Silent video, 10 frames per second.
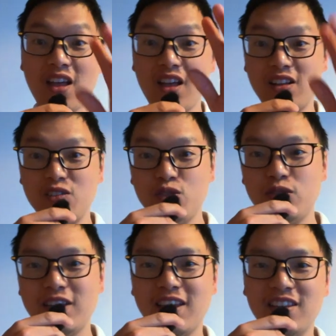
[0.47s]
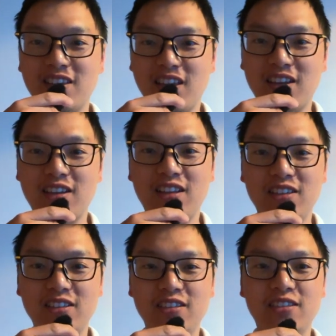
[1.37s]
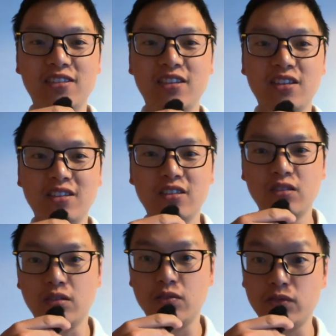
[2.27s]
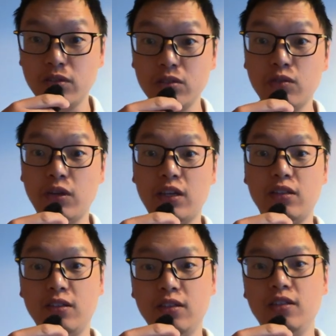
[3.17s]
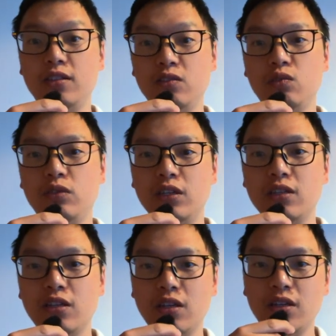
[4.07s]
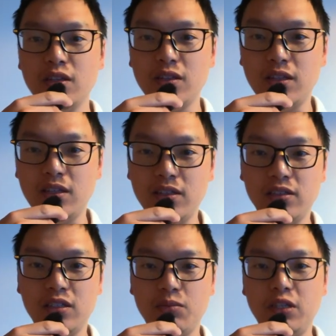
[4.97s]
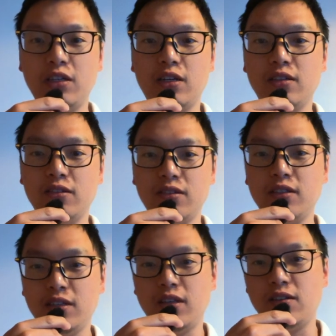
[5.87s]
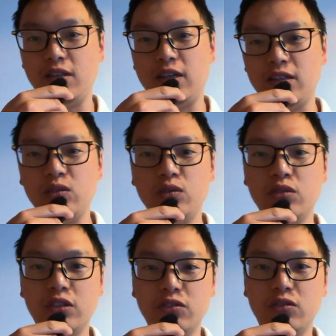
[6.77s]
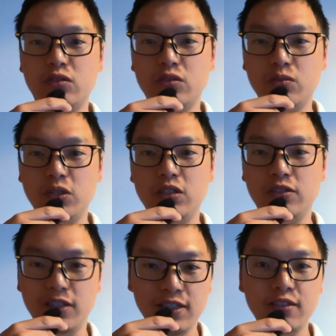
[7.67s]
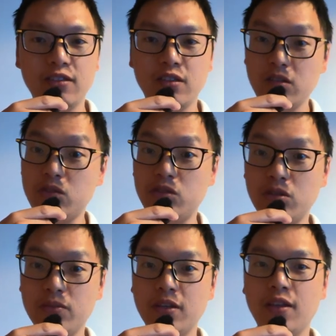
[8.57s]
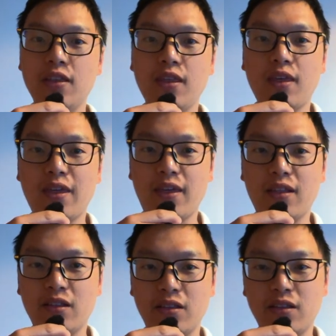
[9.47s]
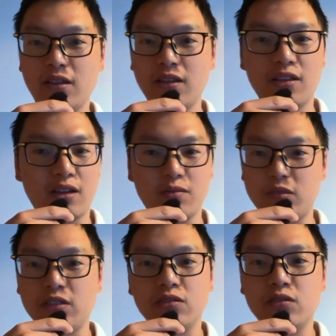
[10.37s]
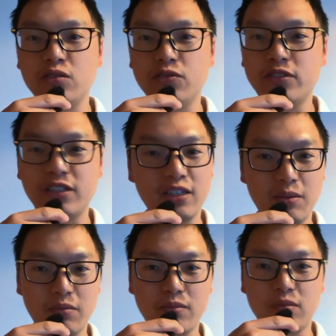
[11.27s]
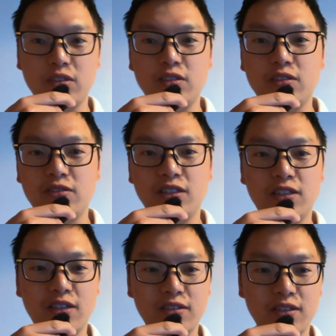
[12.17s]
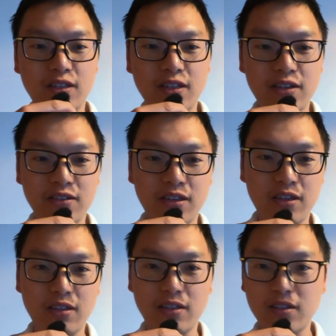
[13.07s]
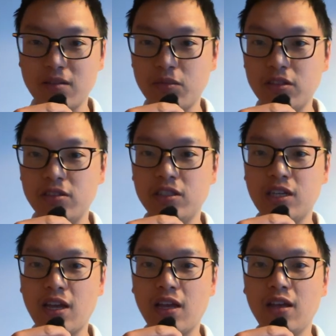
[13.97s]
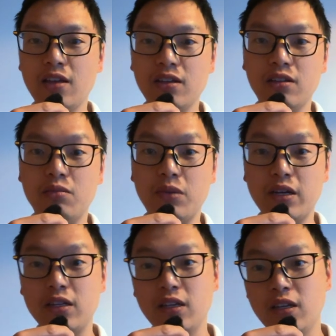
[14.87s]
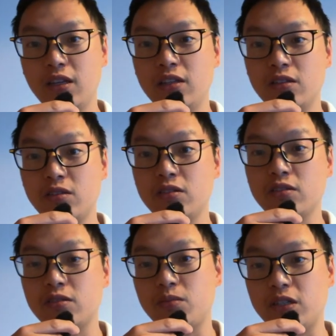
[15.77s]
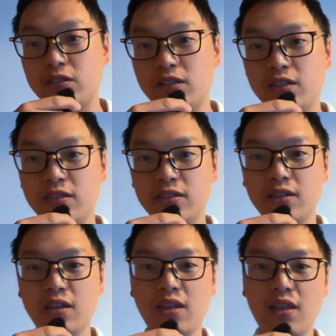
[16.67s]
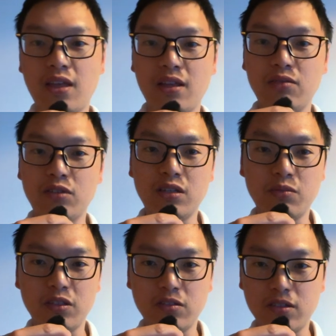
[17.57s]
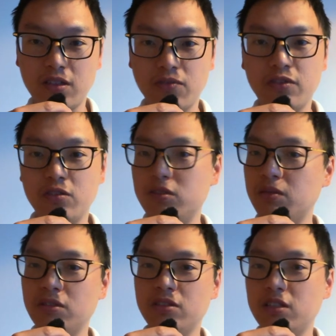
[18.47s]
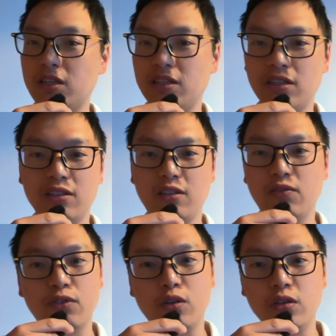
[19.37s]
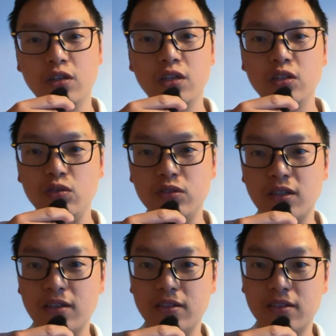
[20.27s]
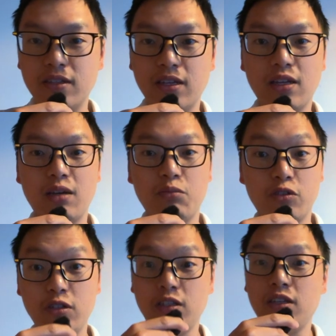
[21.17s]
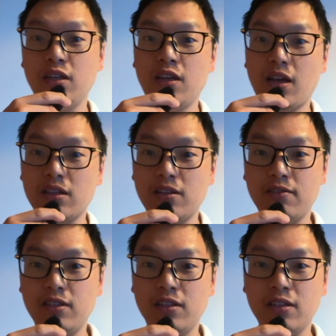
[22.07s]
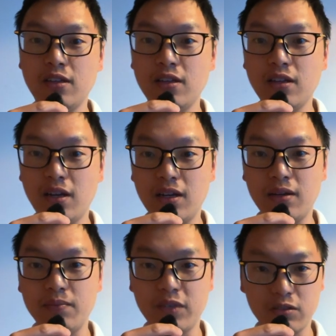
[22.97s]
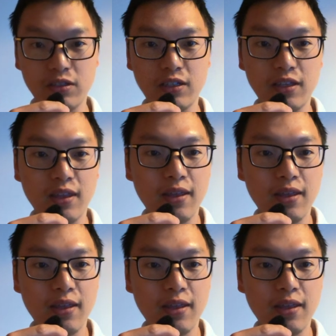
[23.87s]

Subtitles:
Hello again, AI legends. So if you're not aware, this week the Gemini CLI tool has been released or dropped, and I'm just all over it. I'm just really testing it out, and here I'm gonna share kind of my thoughts about this and what I'm using it for. So I'm gonna share like the 4 use cases that I'm already actively using it.